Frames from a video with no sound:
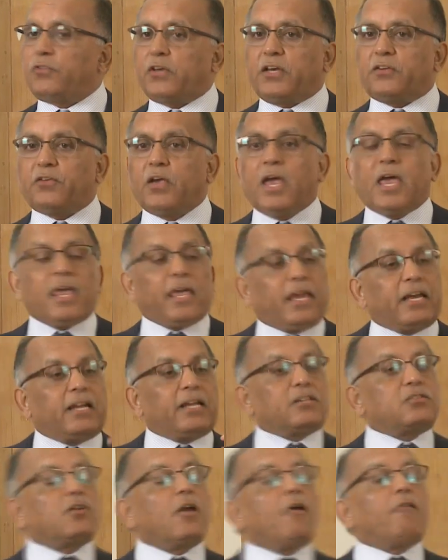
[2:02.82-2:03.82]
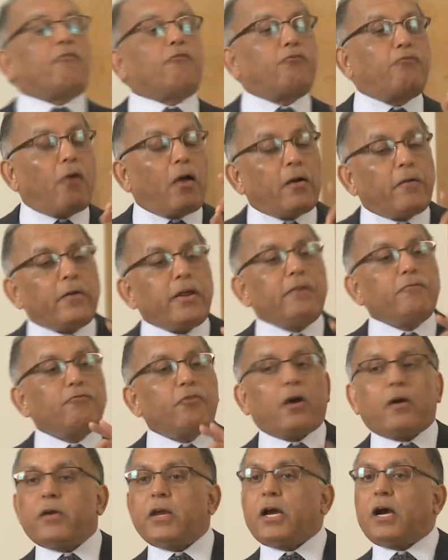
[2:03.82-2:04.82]
says, it is very,
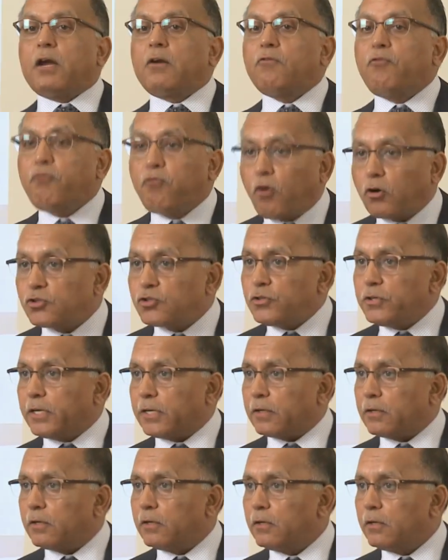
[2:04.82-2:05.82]
very unfortunate